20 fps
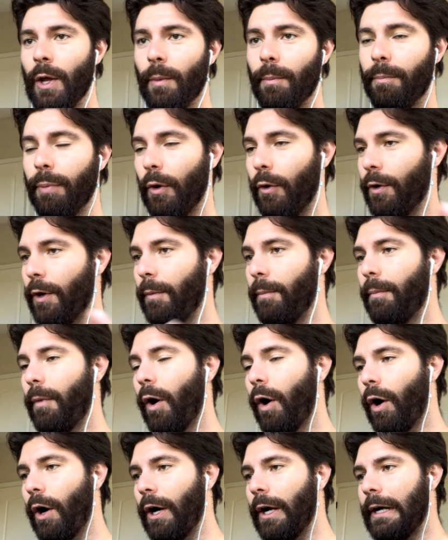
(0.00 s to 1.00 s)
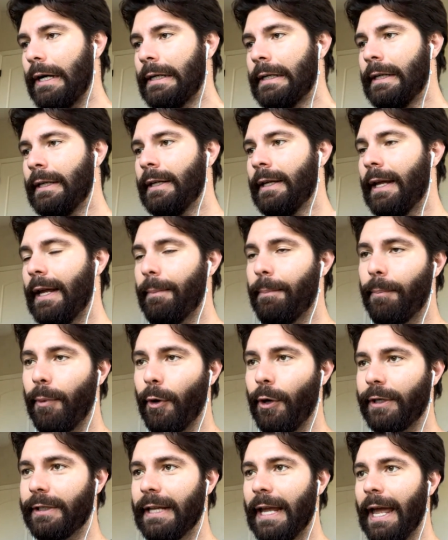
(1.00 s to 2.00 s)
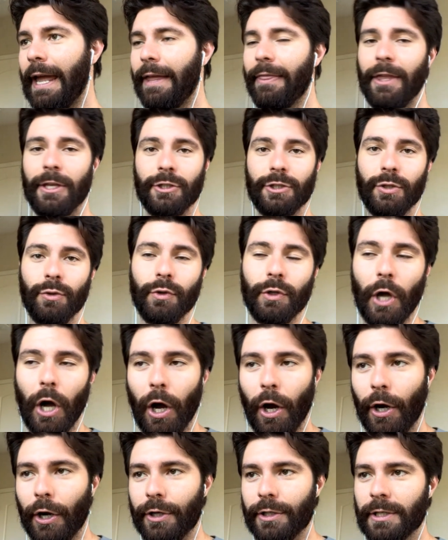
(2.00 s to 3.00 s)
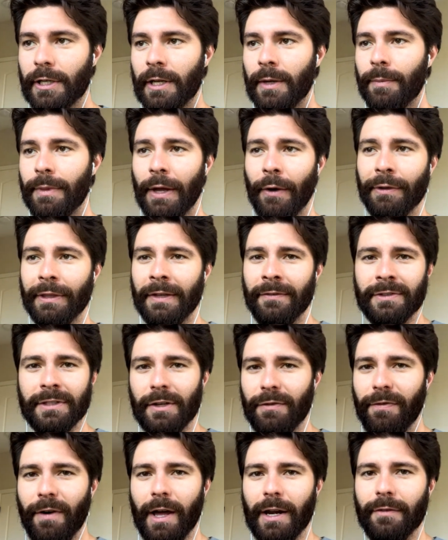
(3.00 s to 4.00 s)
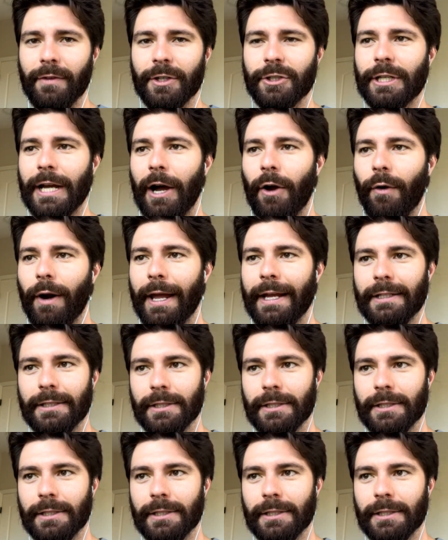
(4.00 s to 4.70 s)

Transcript: Bonamara, Berke, and then two guards. That would leave Stefanovic out, right?